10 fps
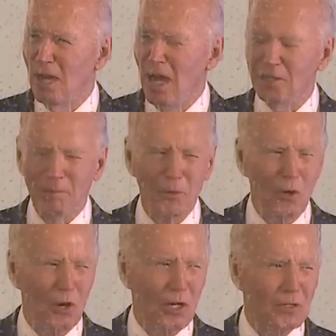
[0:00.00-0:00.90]

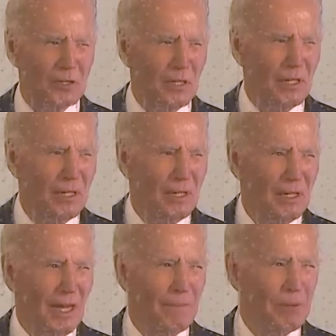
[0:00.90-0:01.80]
entrepreneurs,
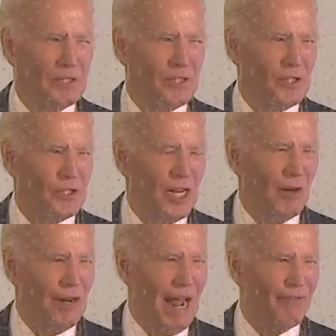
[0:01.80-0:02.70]
and businesses
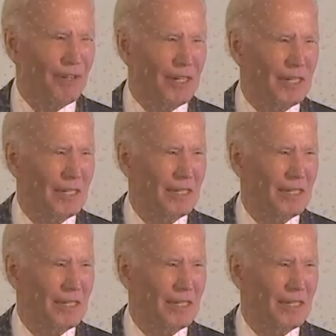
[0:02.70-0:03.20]
here in Africa.